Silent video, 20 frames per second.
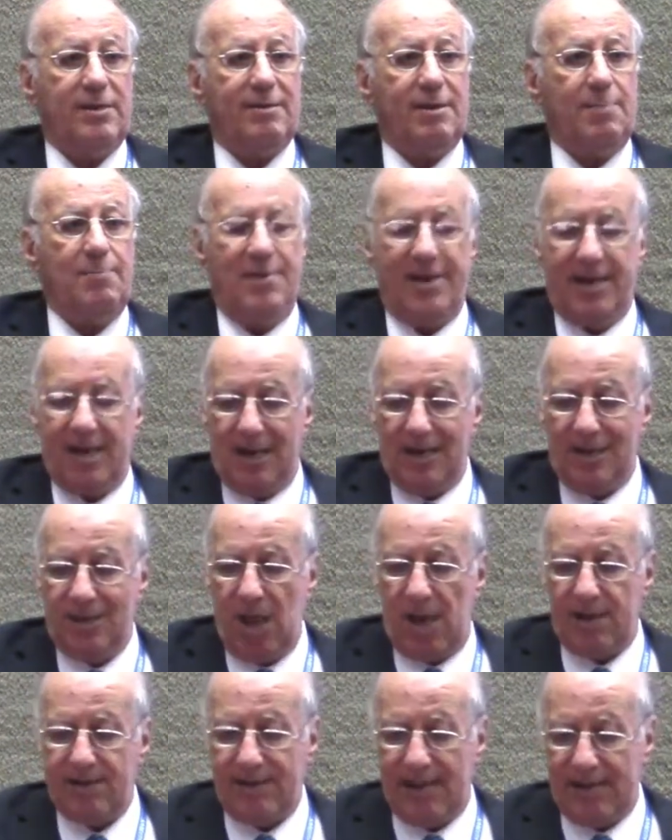typical
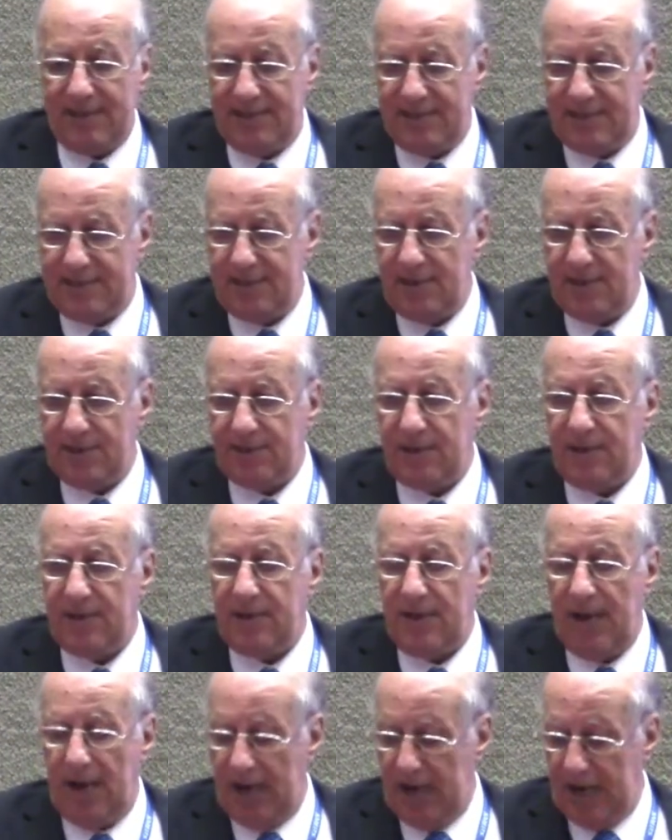duct at certain
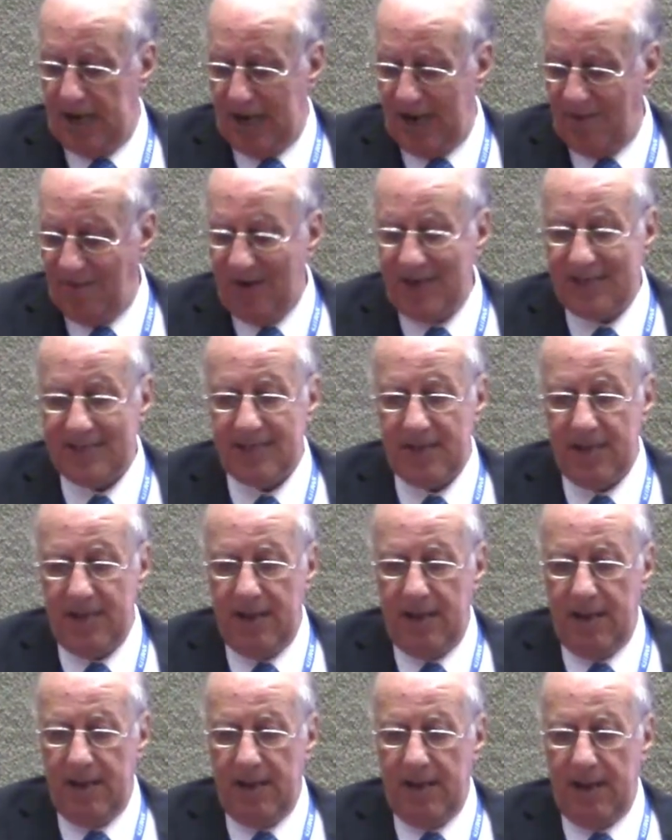levels.
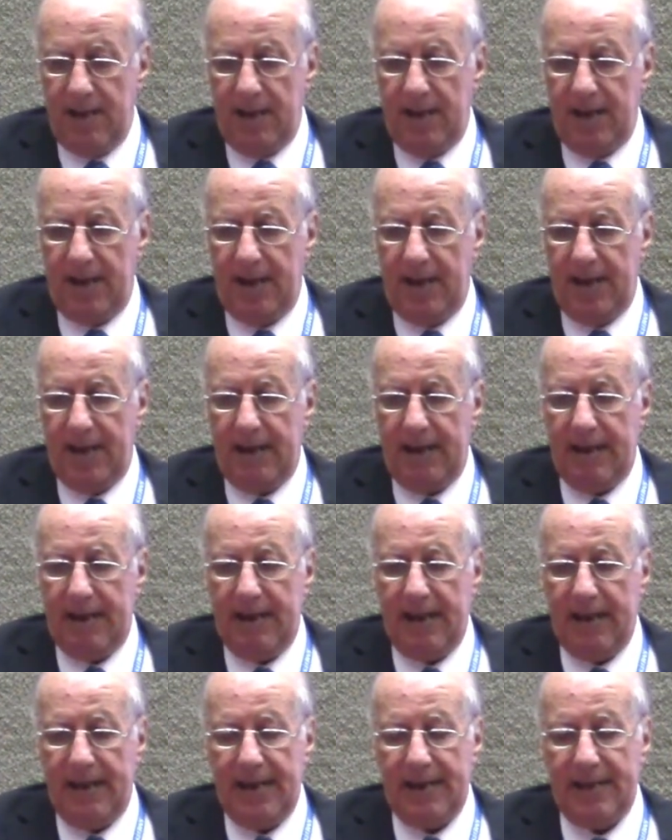
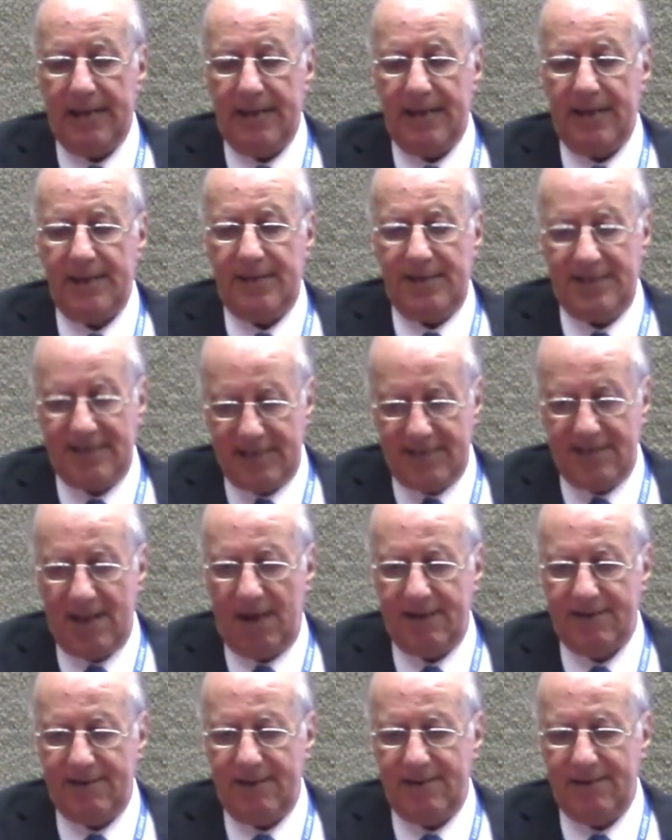This is
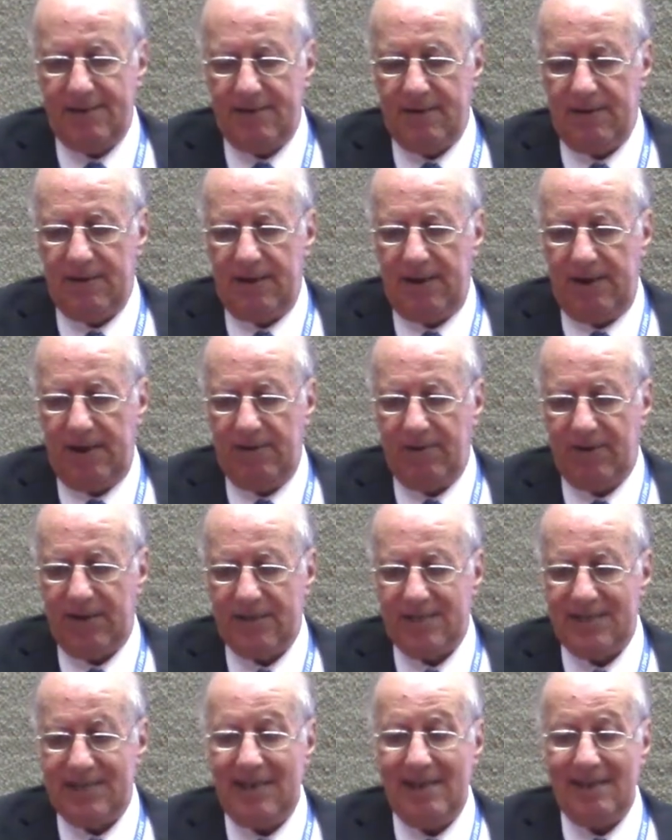ducted, and you
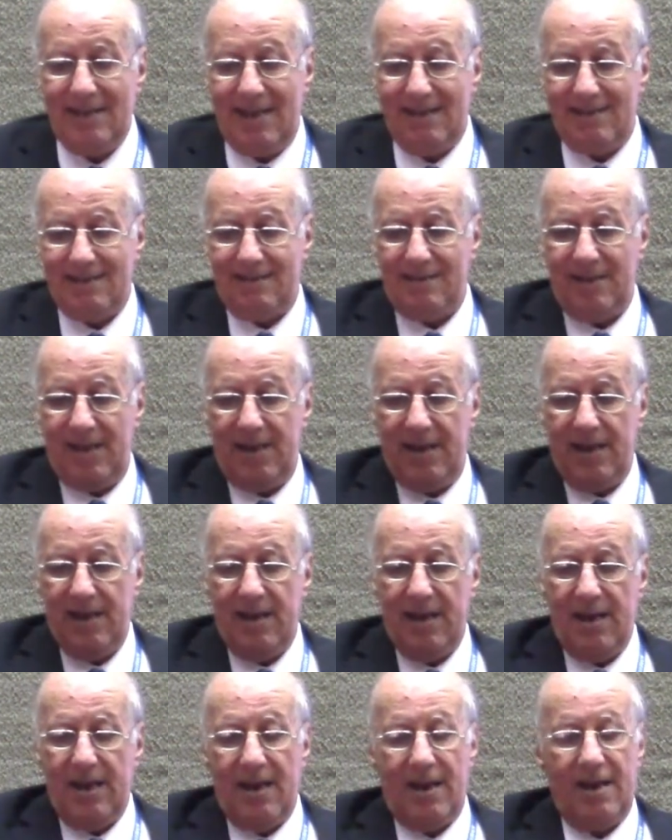can see that the
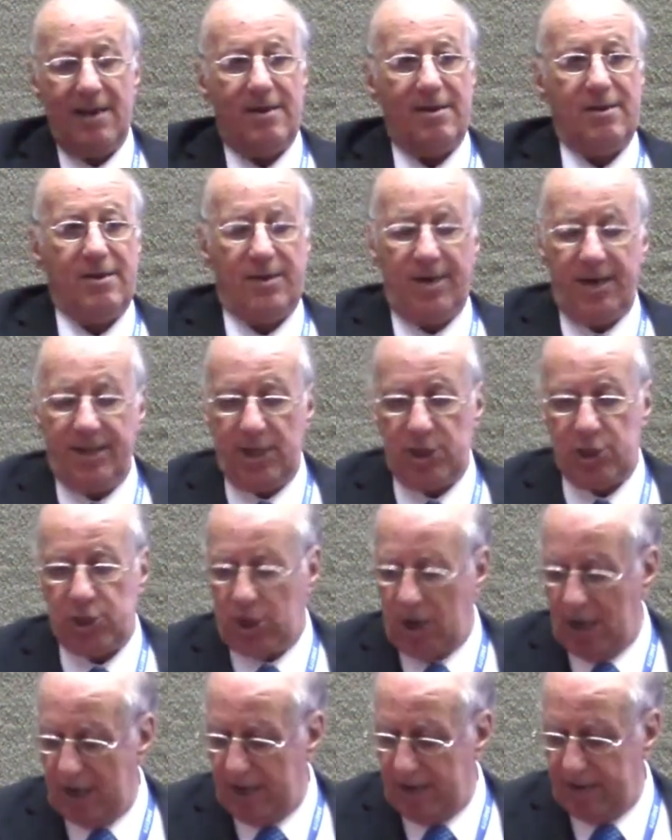reddish
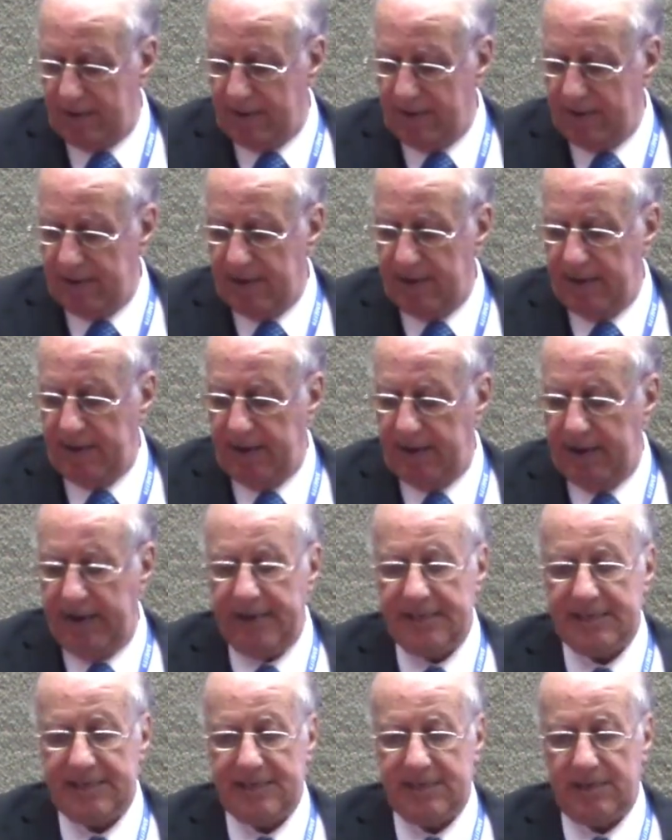color
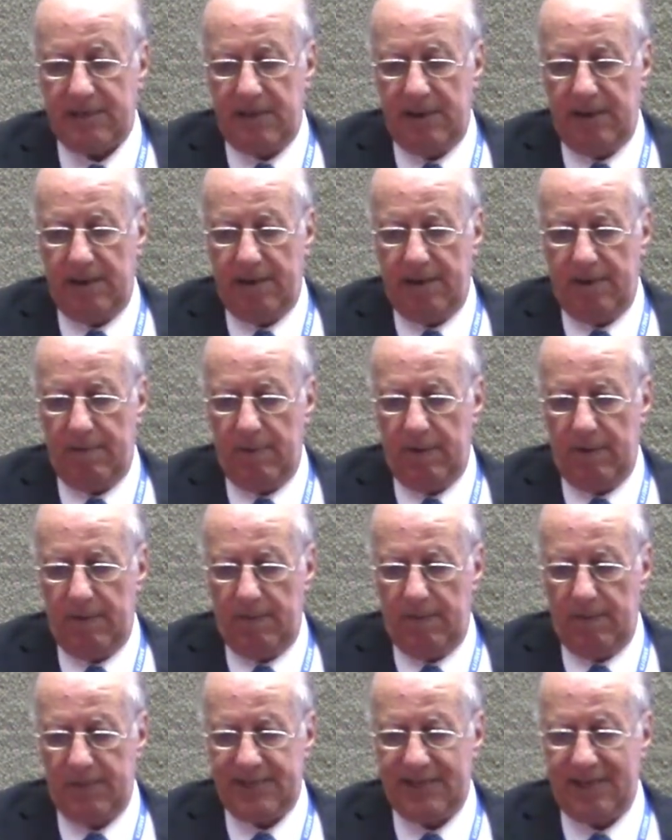is
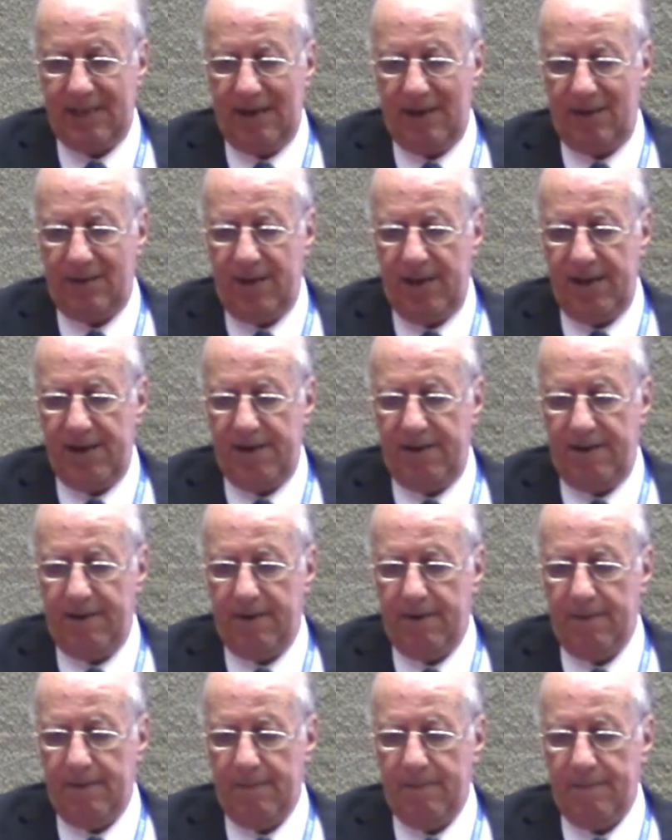still there.
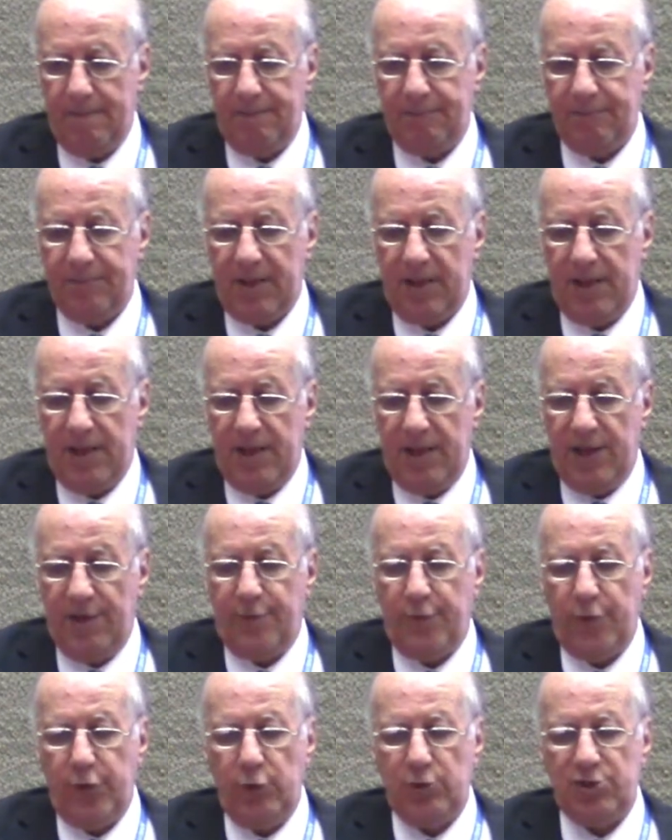
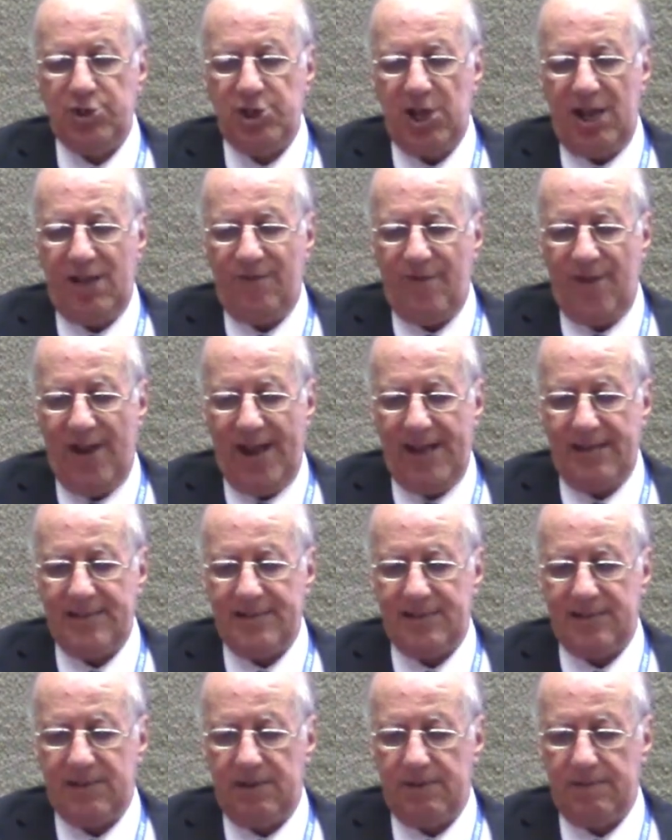If we use jet
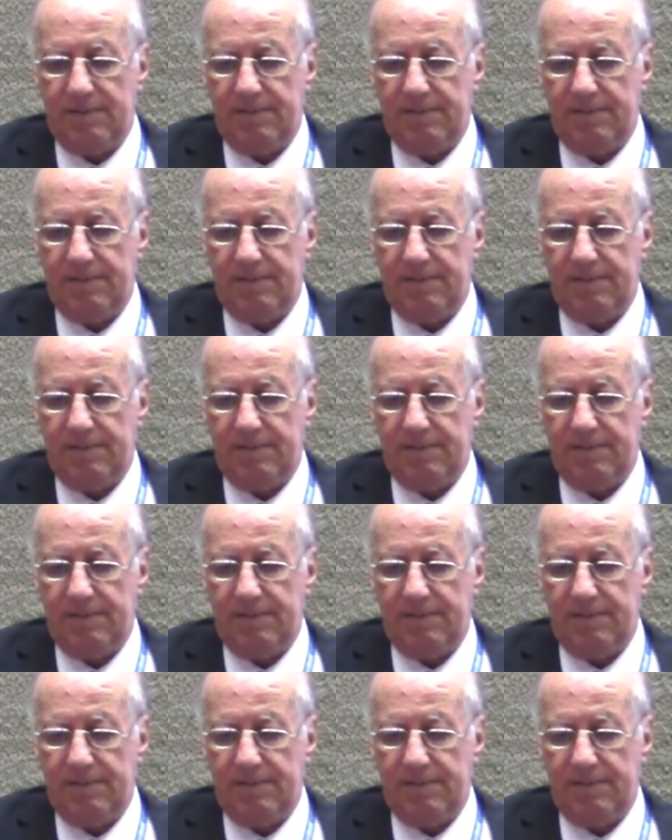fans,